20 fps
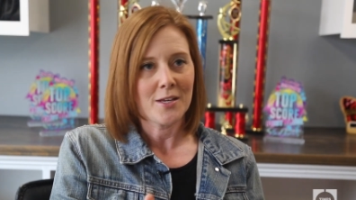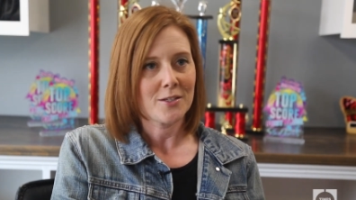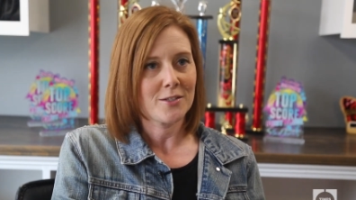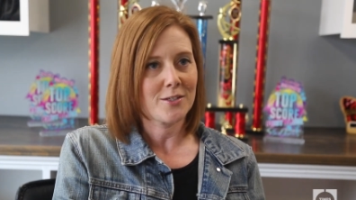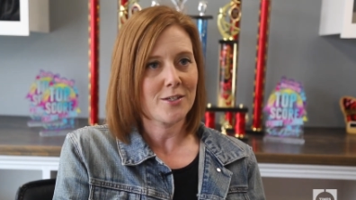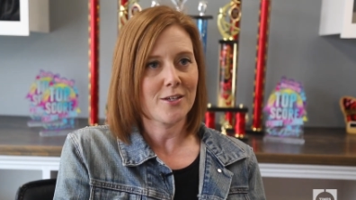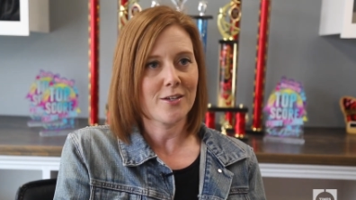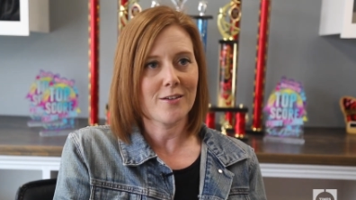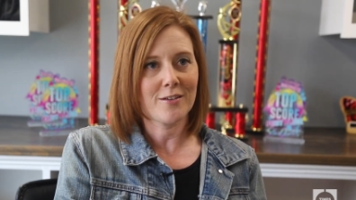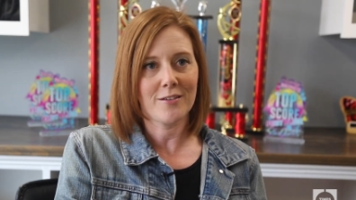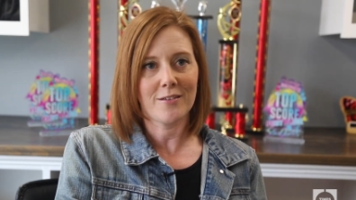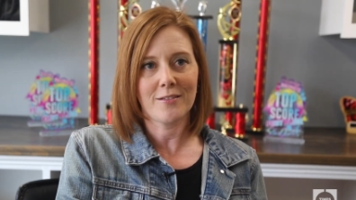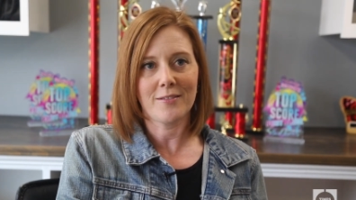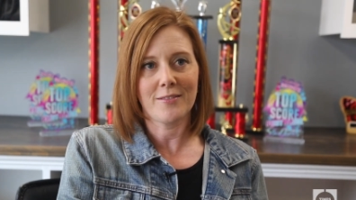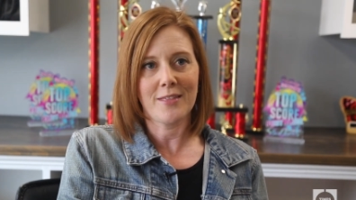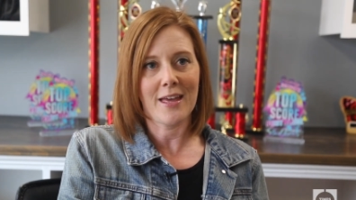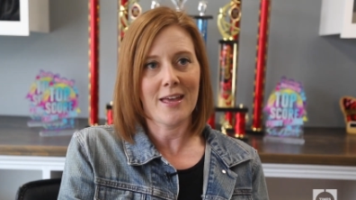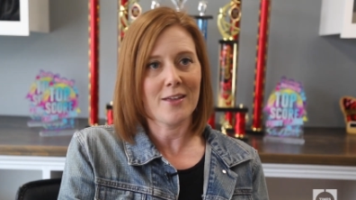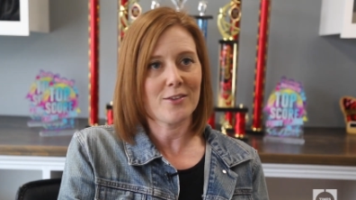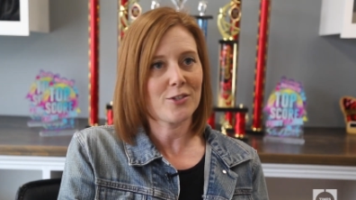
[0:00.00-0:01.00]
to,
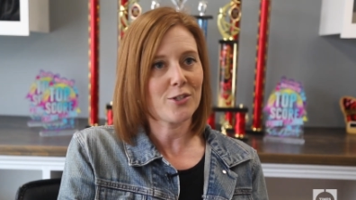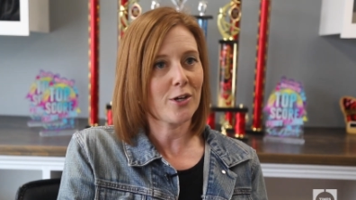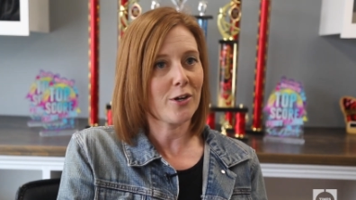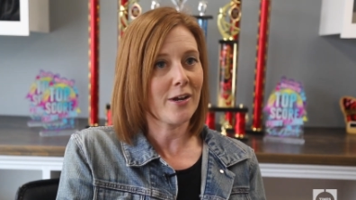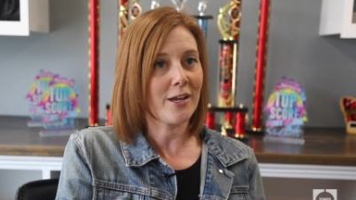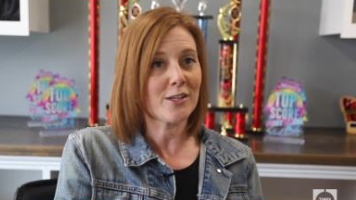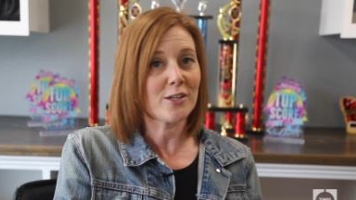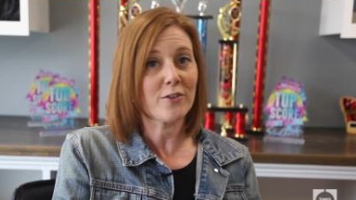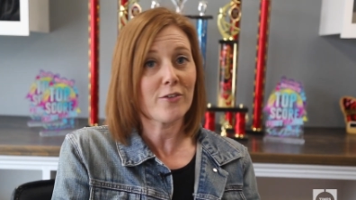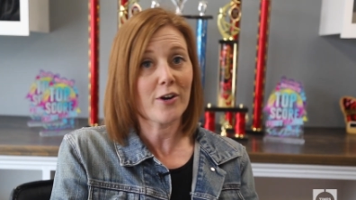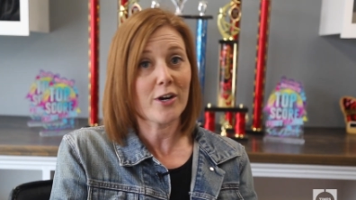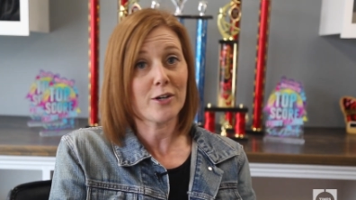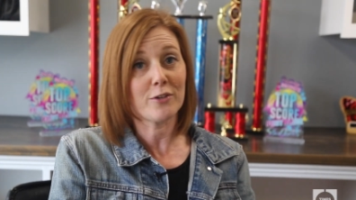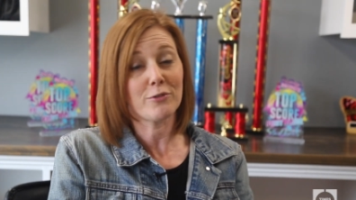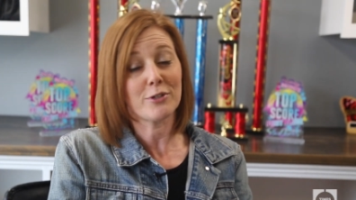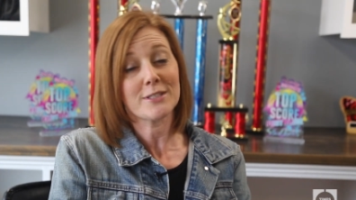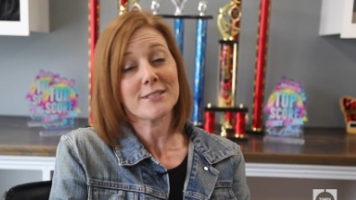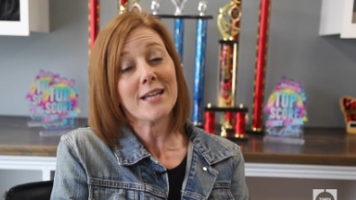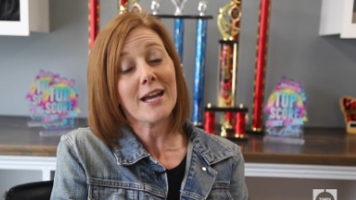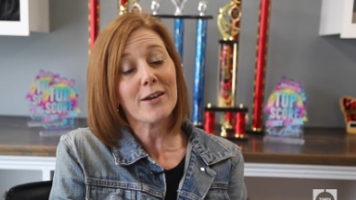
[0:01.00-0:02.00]
the, to our end of our
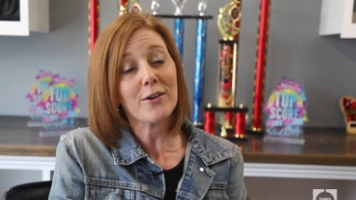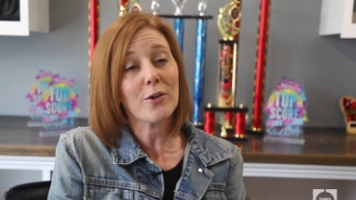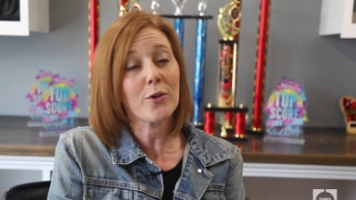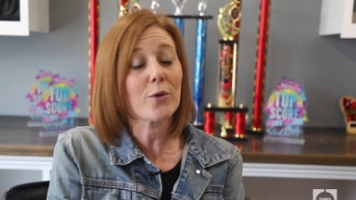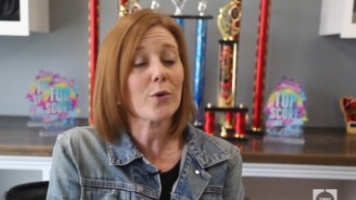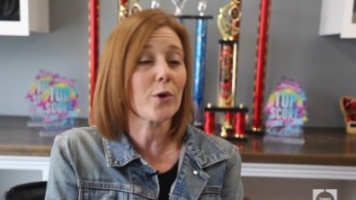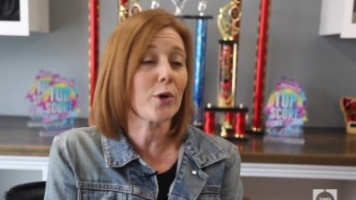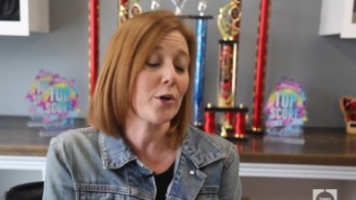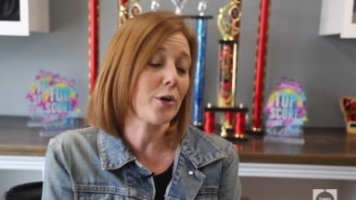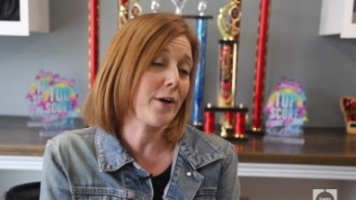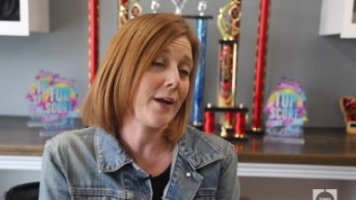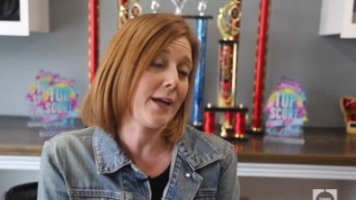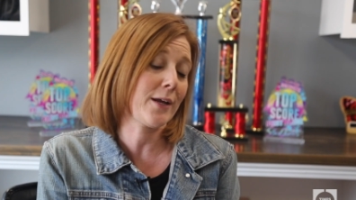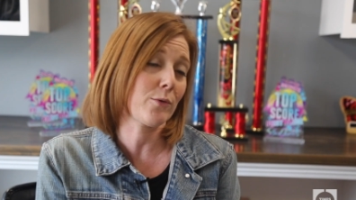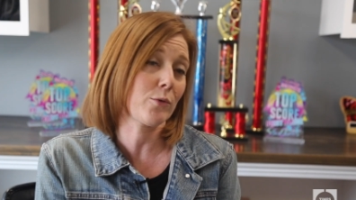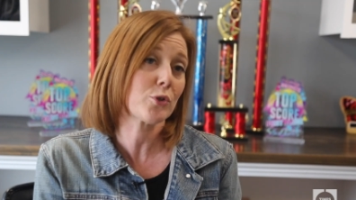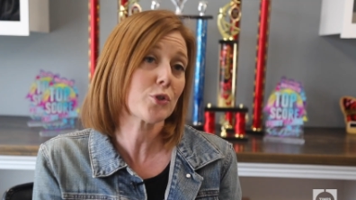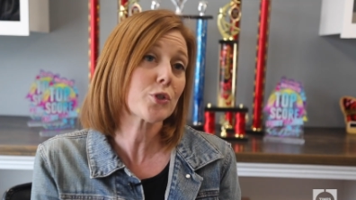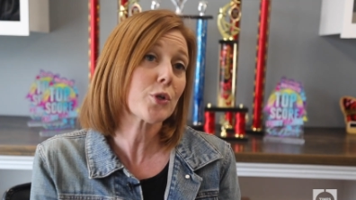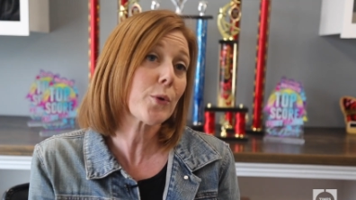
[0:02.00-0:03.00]
recital or our
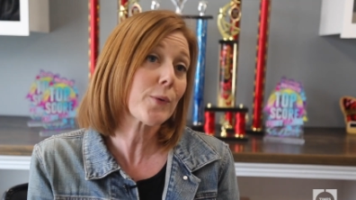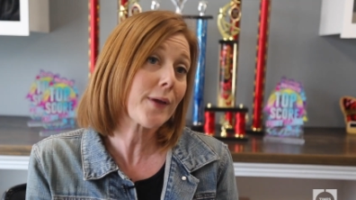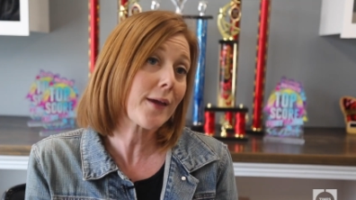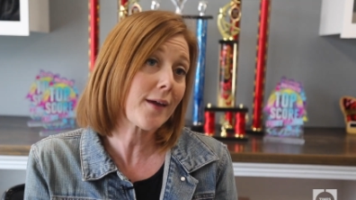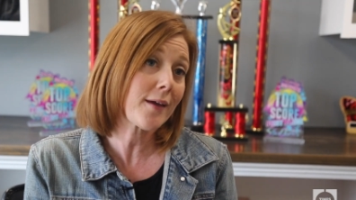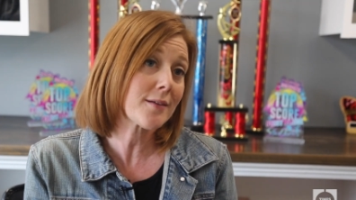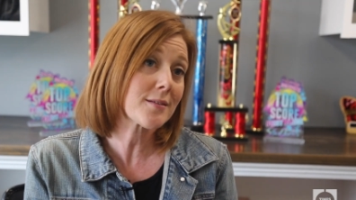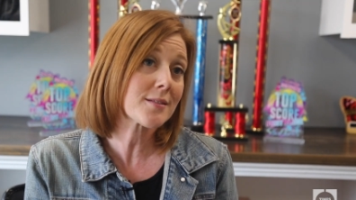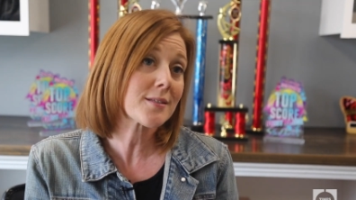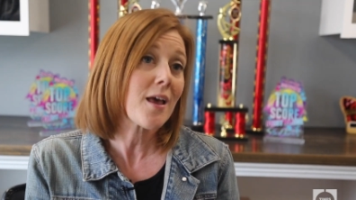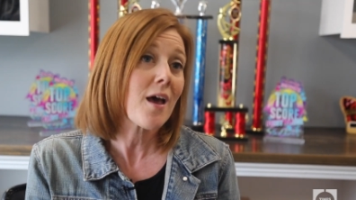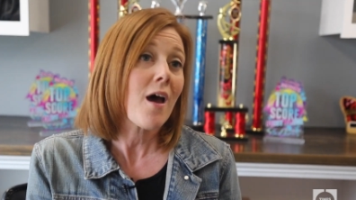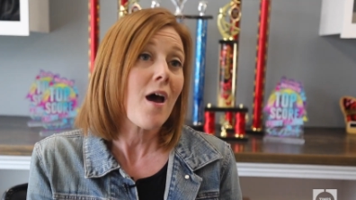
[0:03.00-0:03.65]
animal showcase.